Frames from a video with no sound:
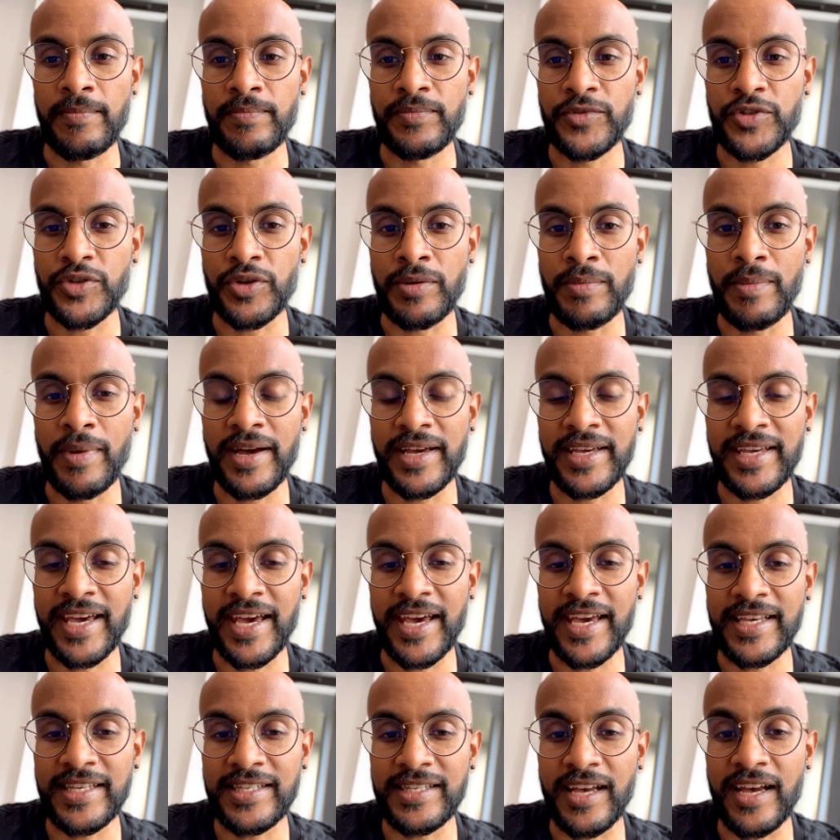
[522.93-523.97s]
So in my
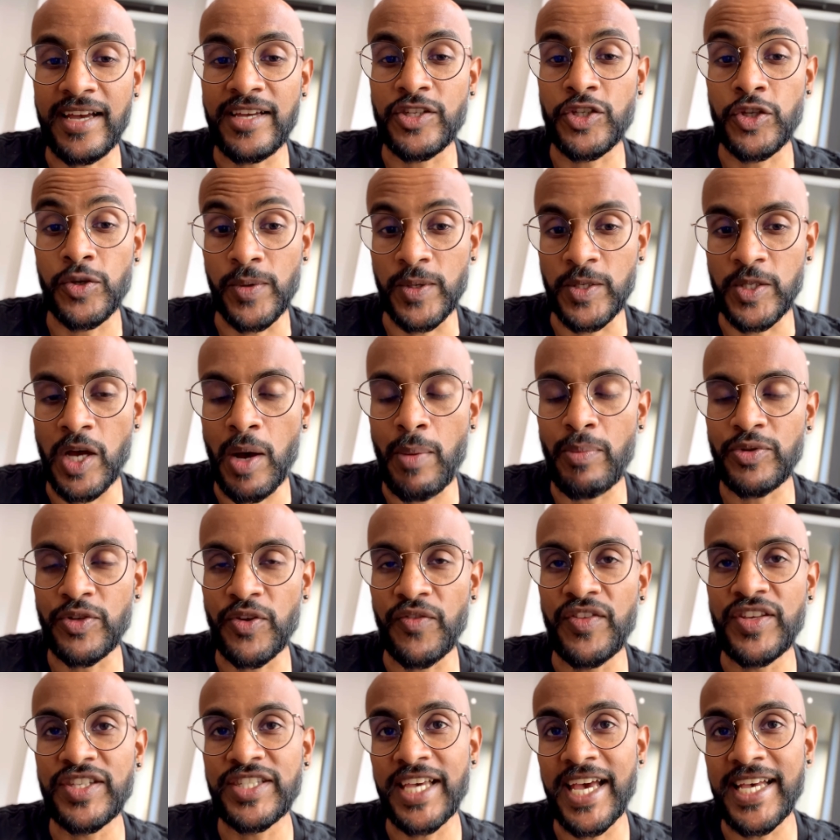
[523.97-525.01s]
case, I had two examples
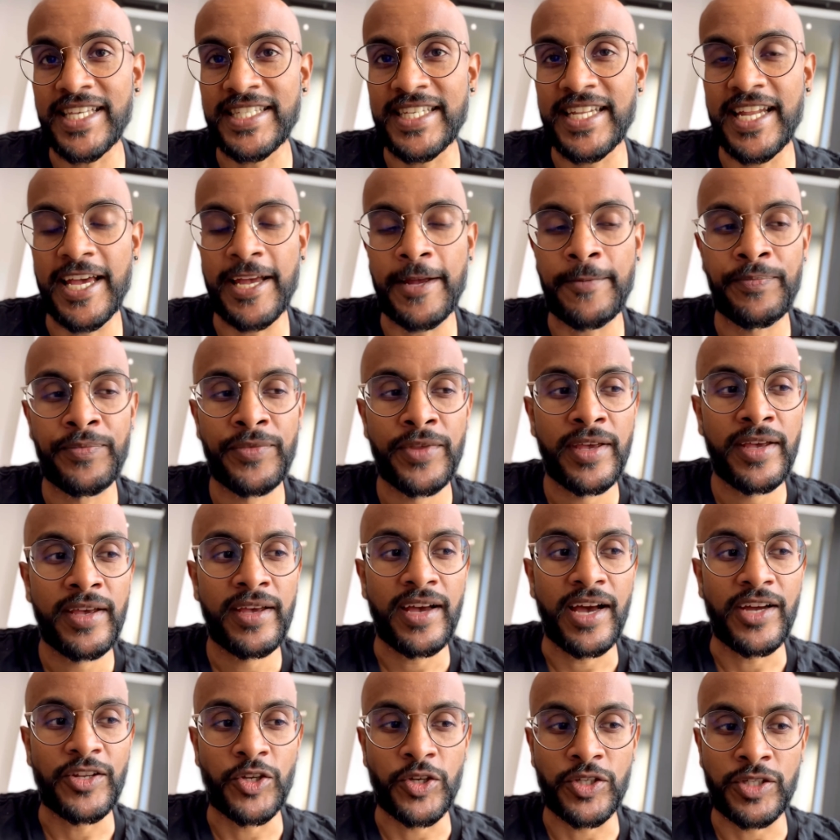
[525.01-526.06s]
of this yesterday.
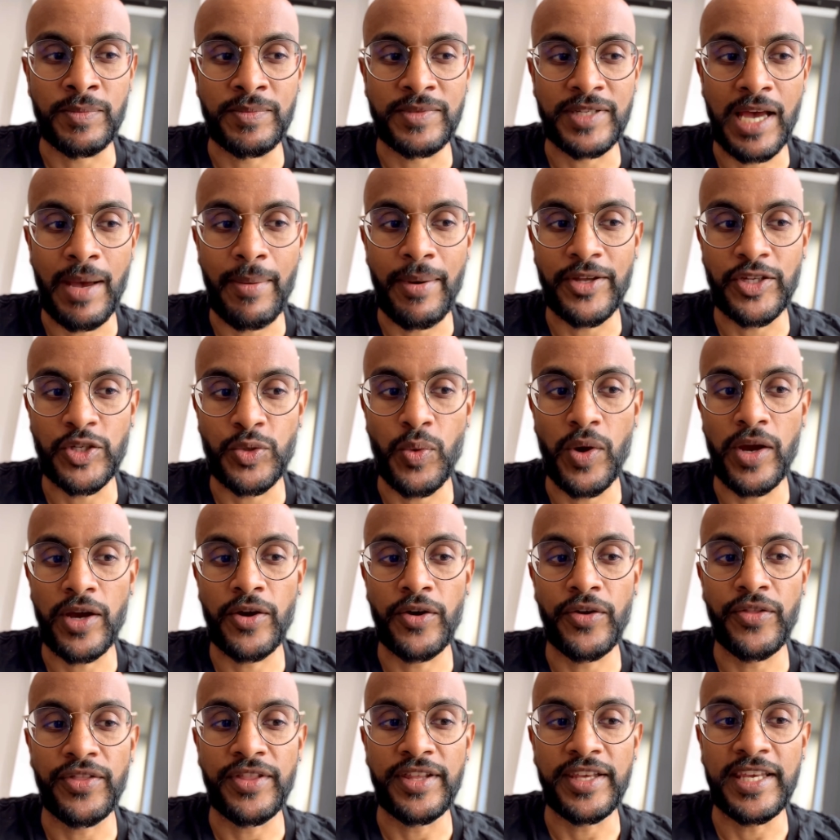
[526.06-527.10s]
I took some time out to work
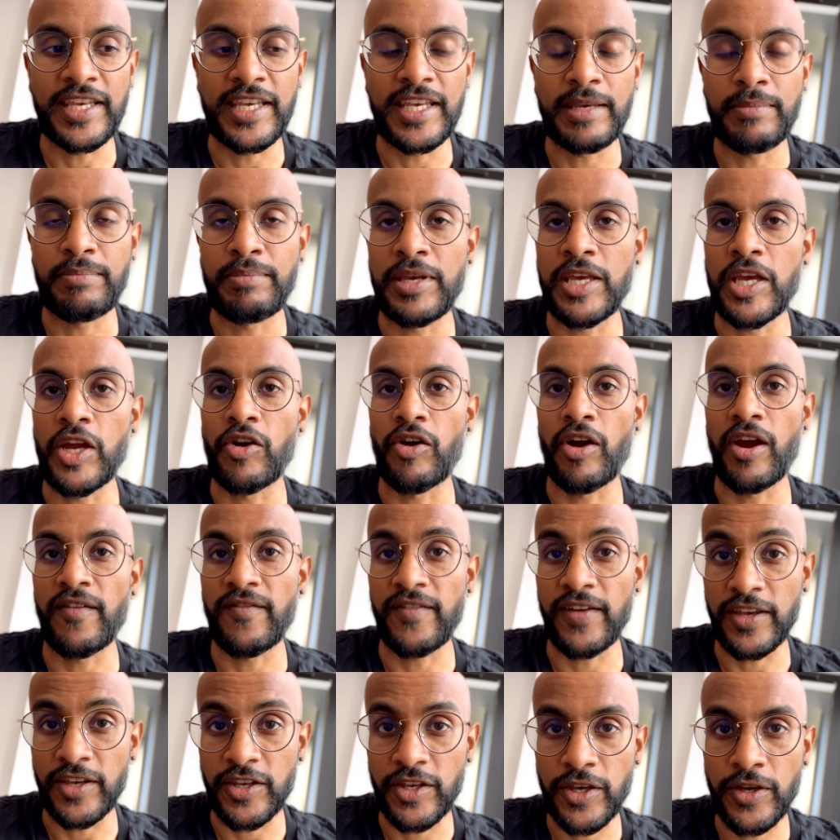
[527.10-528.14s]
on the
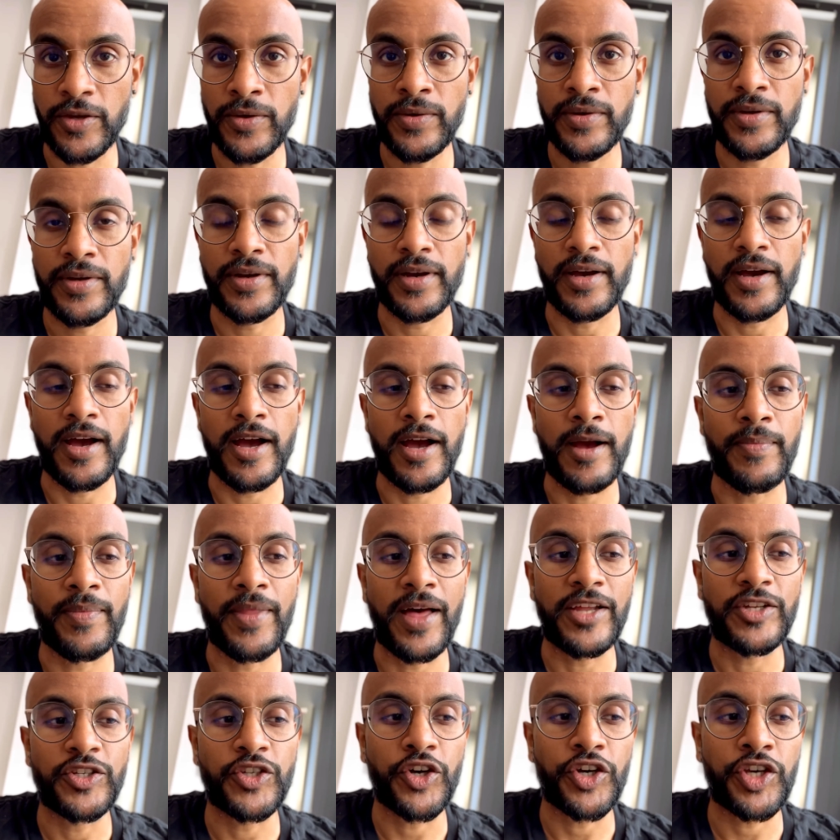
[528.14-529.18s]
PRFAQ,
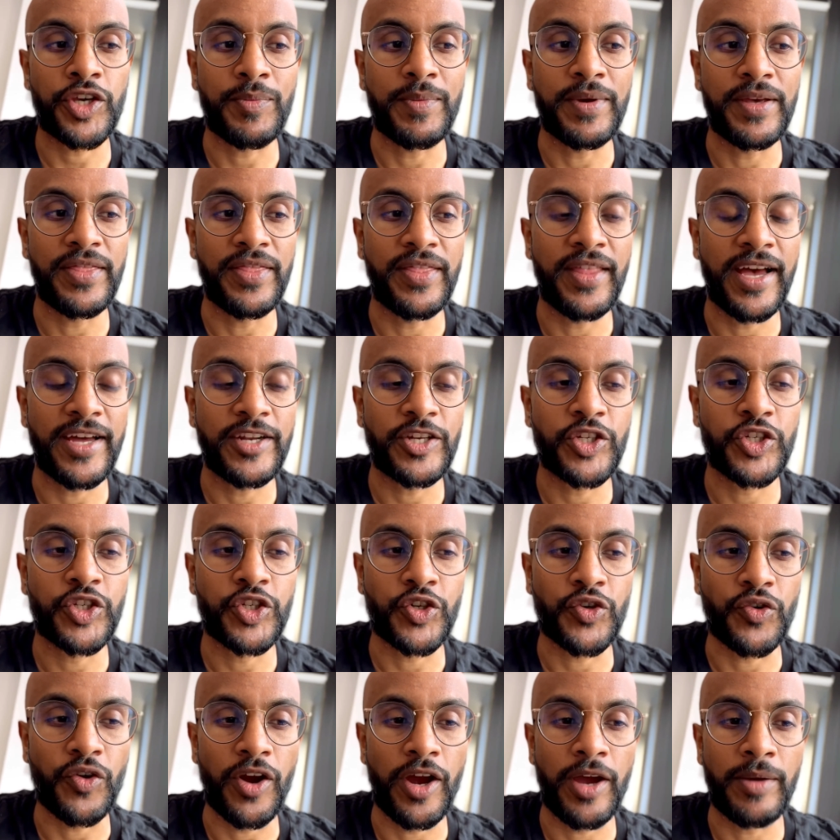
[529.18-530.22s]
that document that
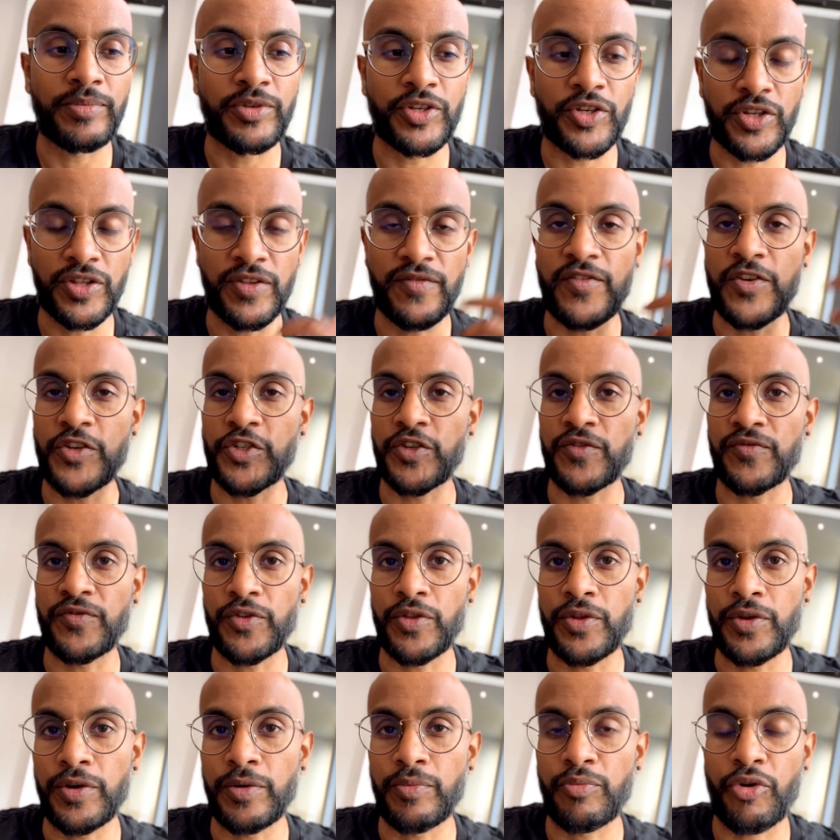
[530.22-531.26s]
describes, the vision for
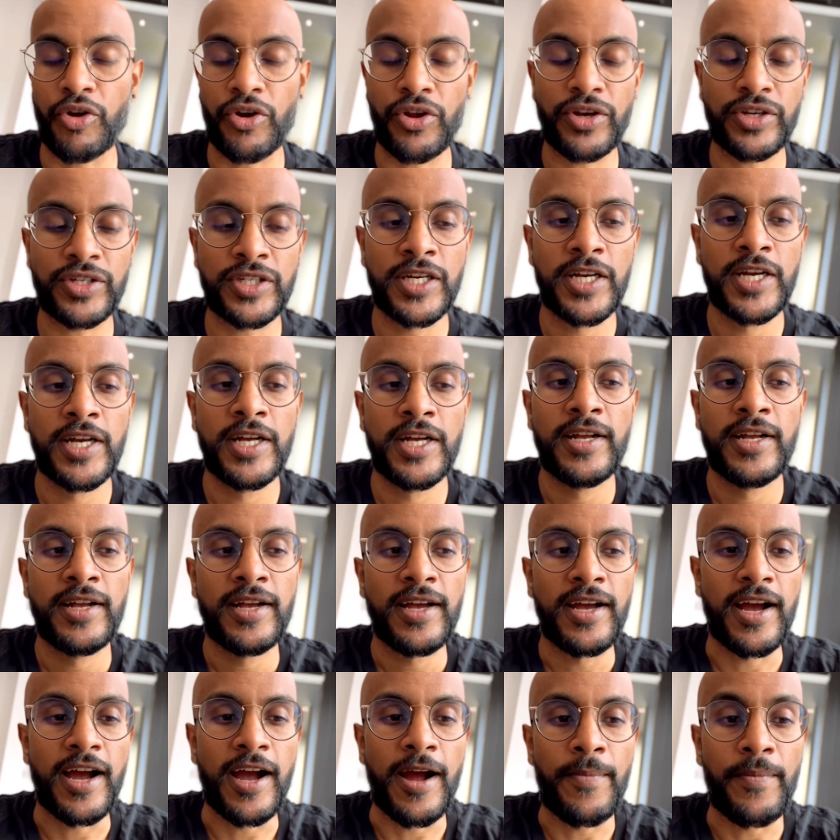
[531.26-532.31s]
the product.
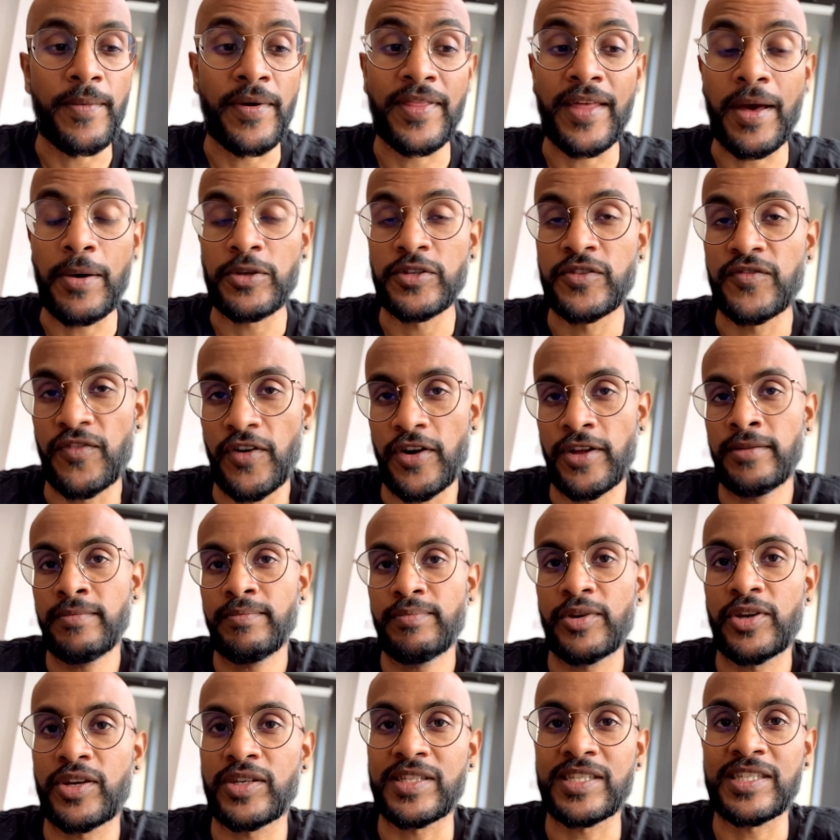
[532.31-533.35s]
And that was fun
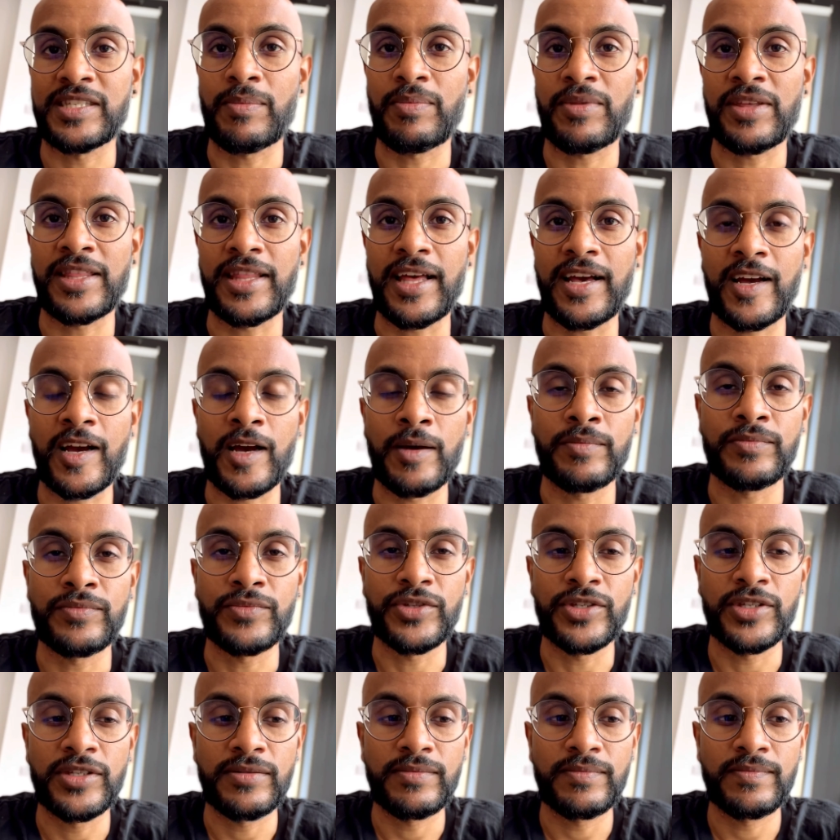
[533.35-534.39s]
because it's something that
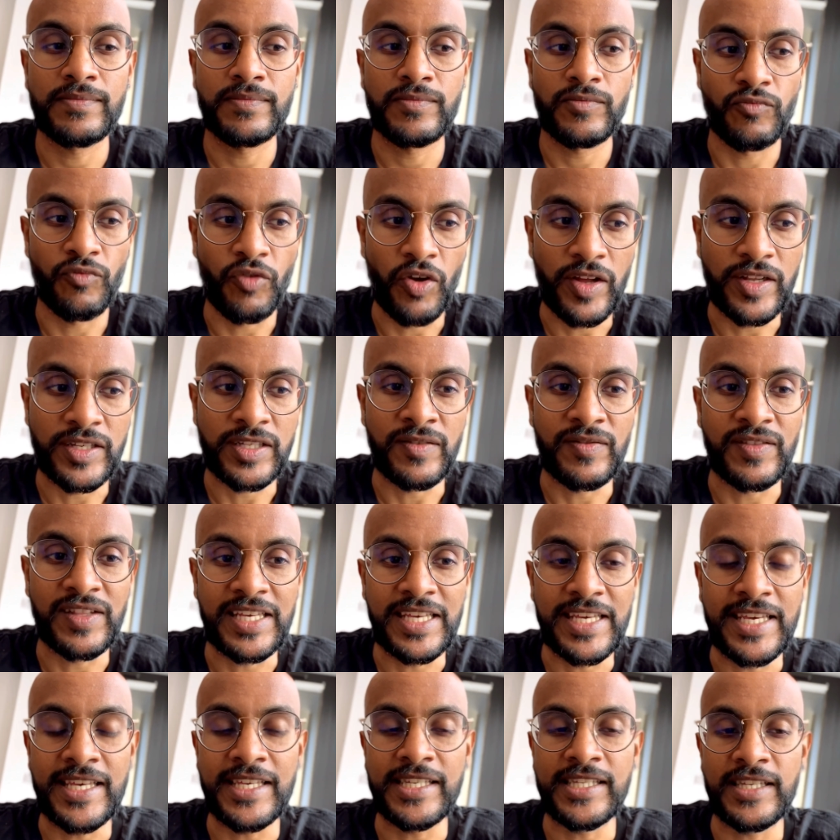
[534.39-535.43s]
comes relatively
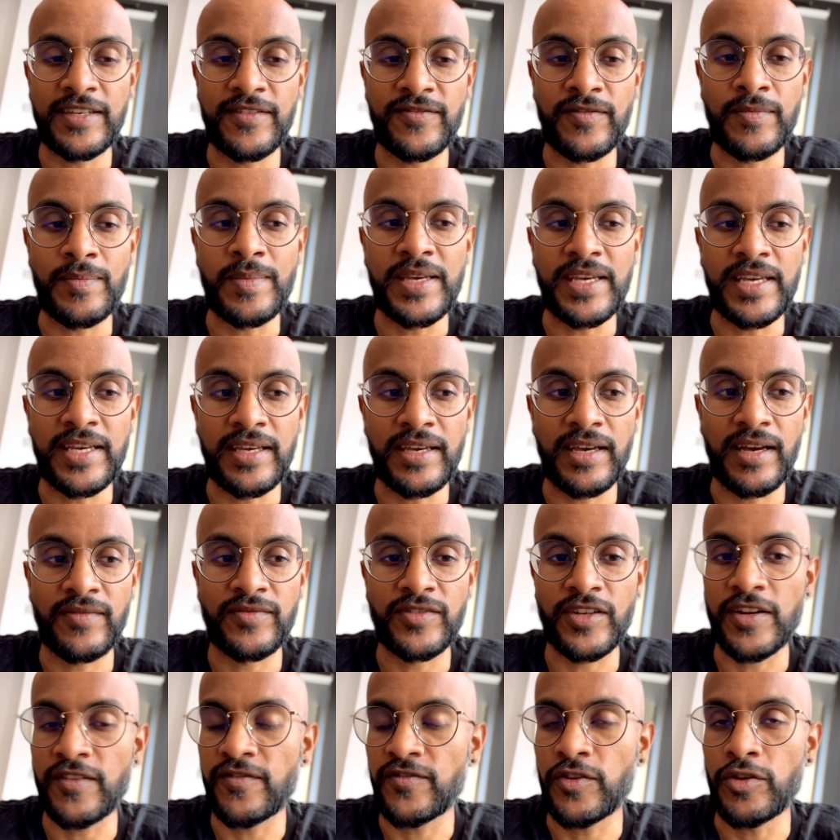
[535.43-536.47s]
easy for me. I've
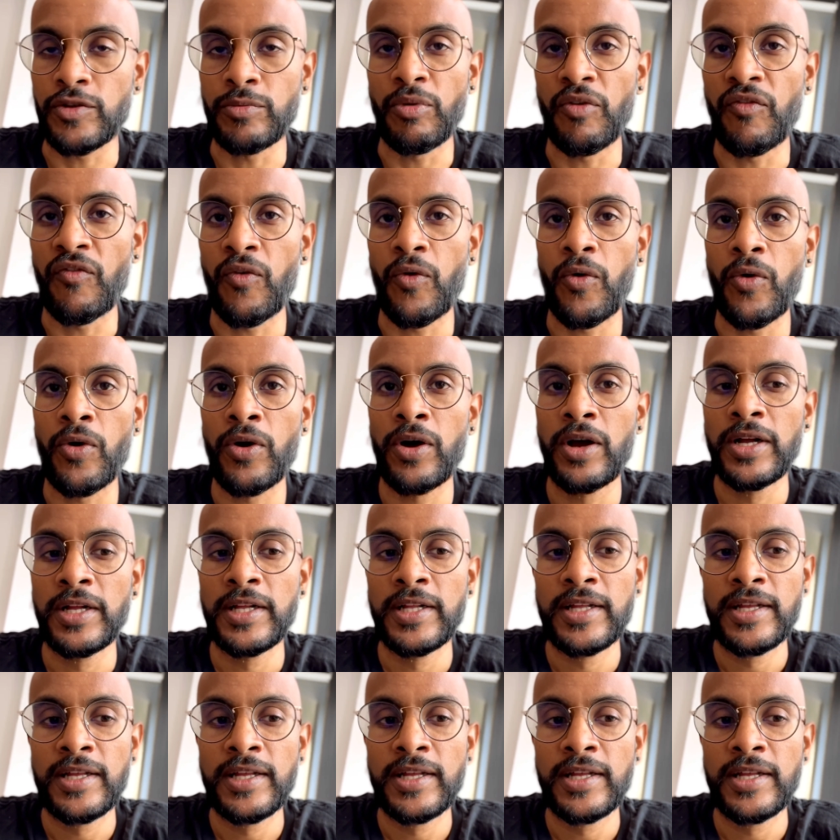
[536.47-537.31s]
done a few before.